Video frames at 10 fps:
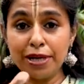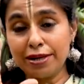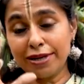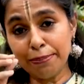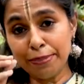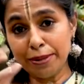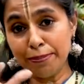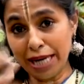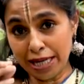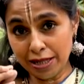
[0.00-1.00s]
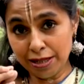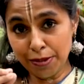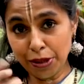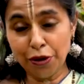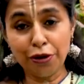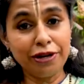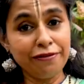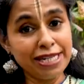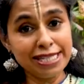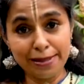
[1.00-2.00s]
rubber bulb or
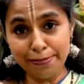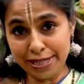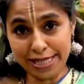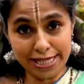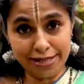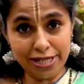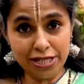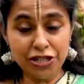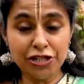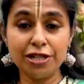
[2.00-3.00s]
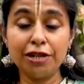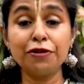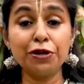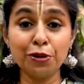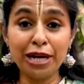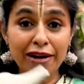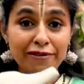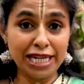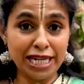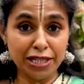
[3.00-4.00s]
even a simple syringe if you don't have
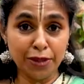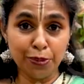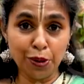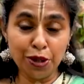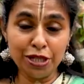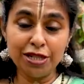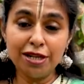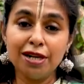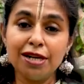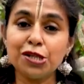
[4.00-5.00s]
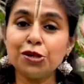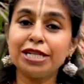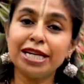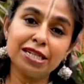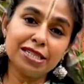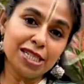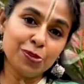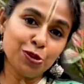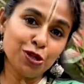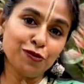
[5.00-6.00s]
a neti pot. So you take a
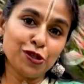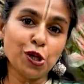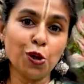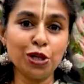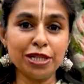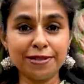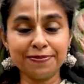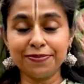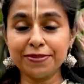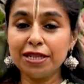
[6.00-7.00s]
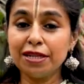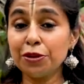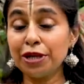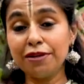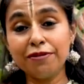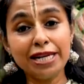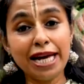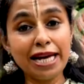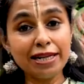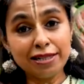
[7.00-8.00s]
teaspoon of salt. You can even
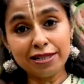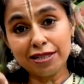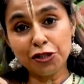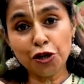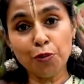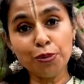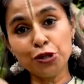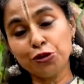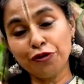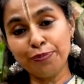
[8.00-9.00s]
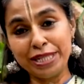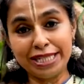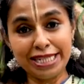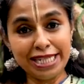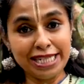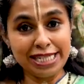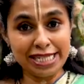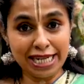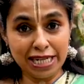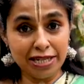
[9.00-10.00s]
add a drop or two of betadine
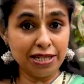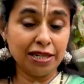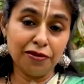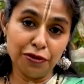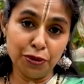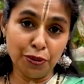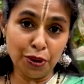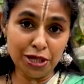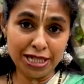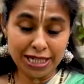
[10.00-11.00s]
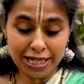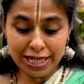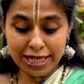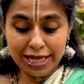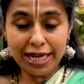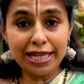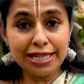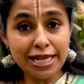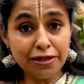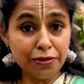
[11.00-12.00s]
inside if you want. And
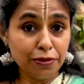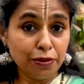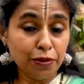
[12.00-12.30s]
then